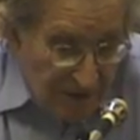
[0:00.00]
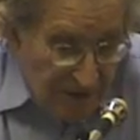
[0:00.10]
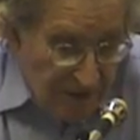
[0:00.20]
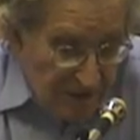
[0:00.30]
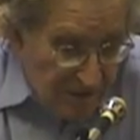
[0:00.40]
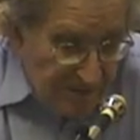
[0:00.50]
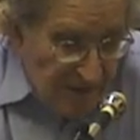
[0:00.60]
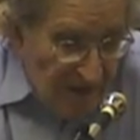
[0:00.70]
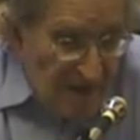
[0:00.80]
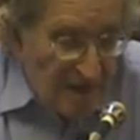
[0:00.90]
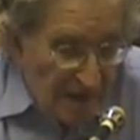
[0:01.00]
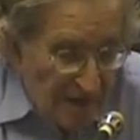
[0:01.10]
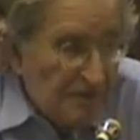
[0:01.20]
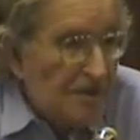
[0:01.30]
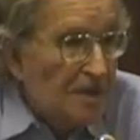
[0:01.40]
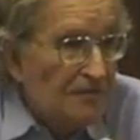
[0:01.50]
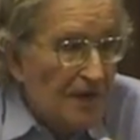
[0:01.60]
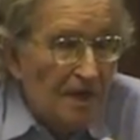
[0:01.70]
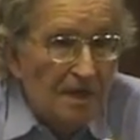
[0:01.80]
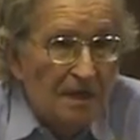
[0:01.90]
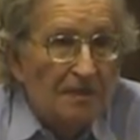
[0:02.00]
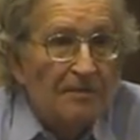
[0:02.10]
That was the offending paragraph.